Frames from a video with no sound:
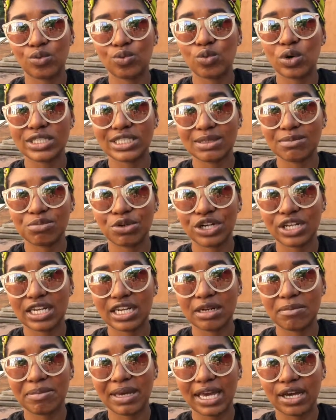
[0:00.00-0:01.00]
wasn't putting
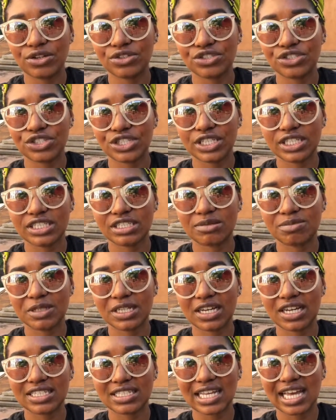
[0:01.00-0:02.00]
in boundaries,
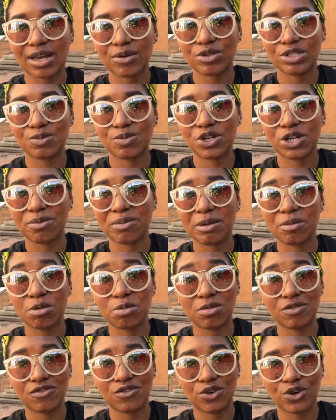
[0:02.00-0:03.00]
because I was putting people
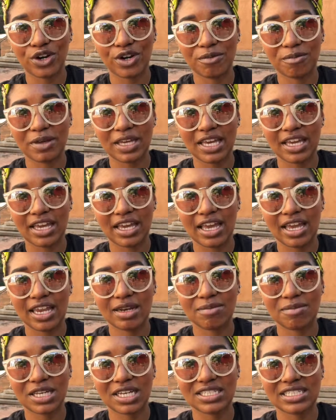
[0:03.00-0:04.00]
before me,
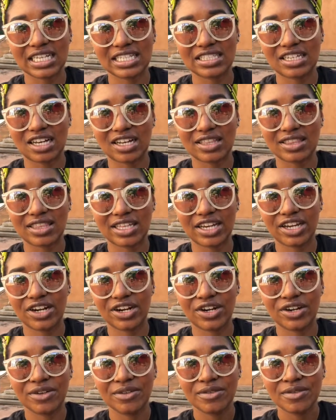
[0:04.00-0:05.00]
and because I thought
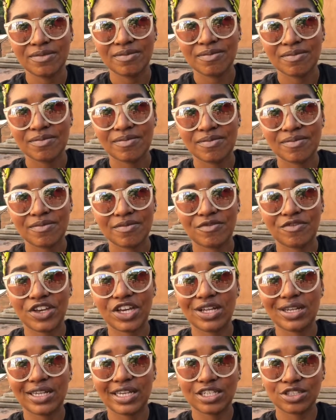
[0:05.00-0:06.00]
their
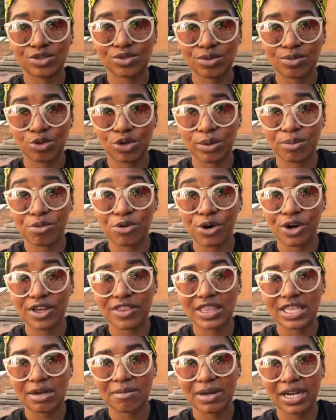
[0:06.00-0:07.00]
feelings were more
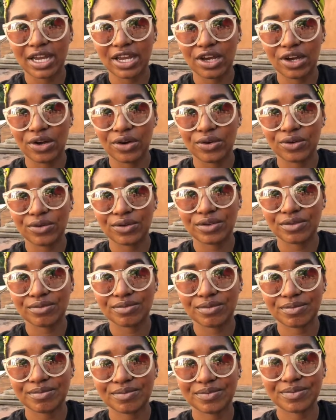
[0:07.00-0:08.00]
important than my own.
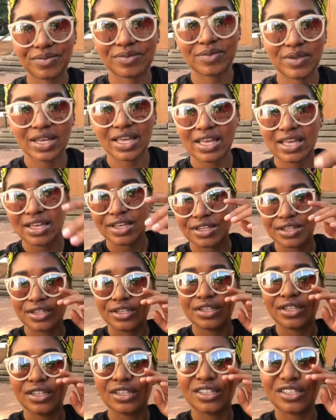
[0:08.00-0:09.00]

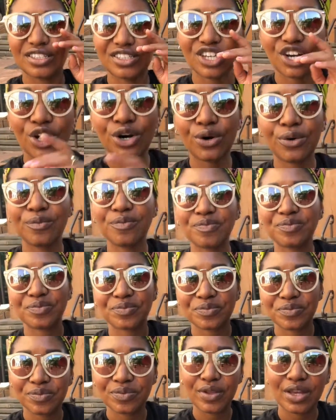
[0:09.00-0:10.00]
So
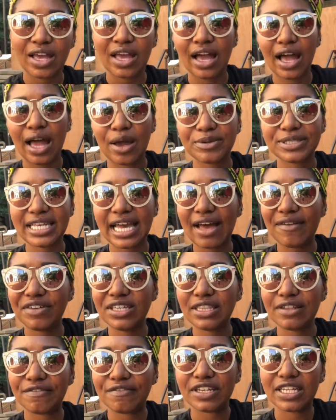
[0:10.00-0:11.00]
I was
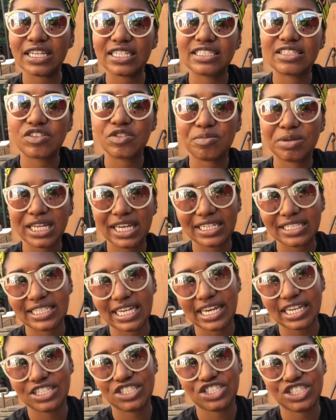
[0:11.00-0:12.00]
having the feelings of the
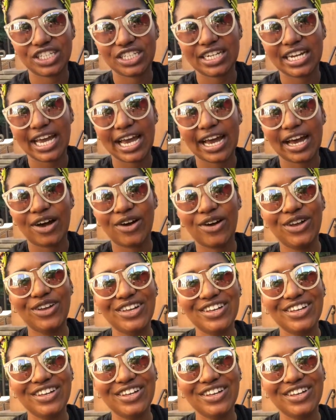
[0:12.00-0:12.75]
plantation now,